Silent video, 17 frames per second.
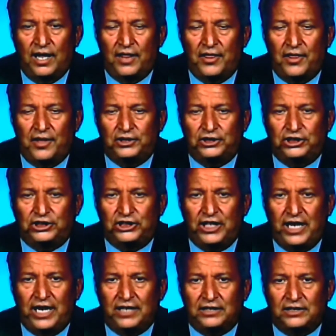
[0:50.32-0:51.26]
The
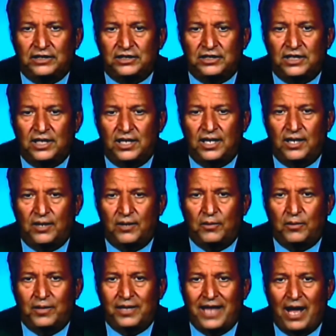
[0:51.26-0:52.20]
chance that
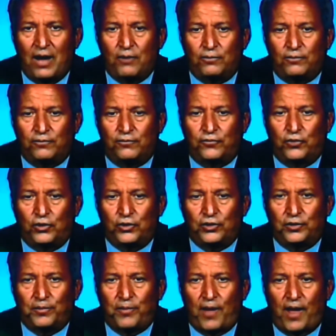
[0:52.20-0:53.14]
without
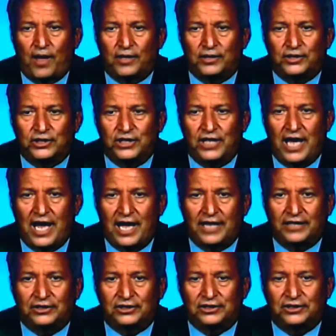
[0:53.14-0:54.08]
further policy
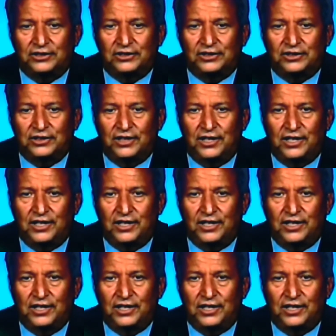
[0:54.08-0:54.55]
actions,